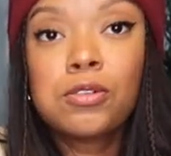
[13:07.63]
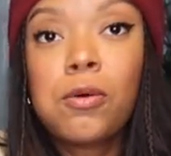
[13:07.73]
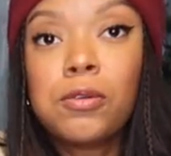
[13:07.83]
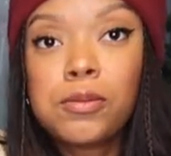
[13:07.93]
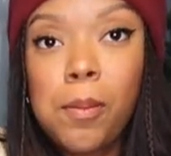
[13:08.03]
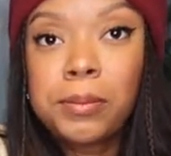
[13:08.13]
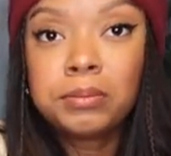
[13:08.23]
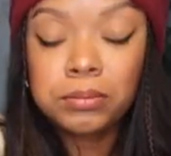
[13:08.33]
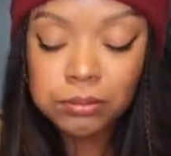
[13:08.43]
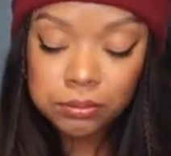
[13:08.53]
cold.
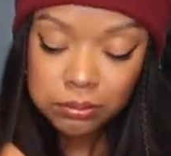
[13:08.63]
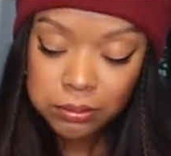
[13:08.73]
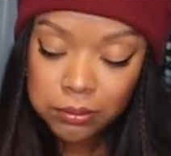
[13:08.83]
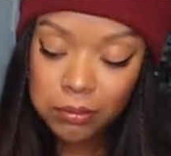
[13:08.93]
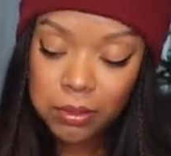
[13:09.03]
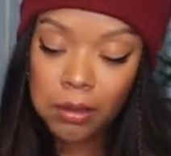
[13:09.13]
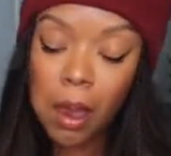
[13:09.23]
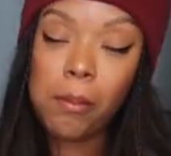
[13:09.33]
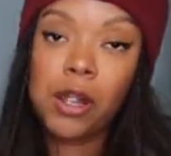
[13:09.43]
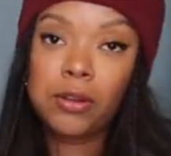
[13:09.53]

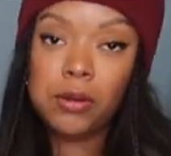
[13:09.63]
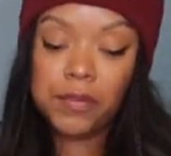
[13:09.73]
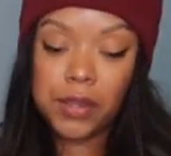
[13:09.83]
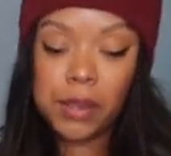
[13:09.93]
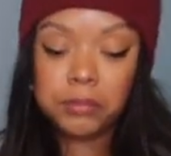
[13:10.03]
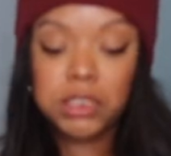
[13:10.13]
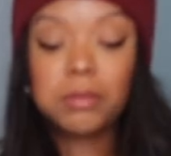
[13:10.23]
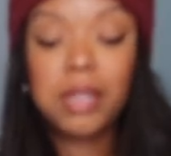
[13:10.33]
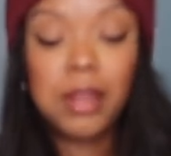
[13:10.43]
I'm microwaving it. This is my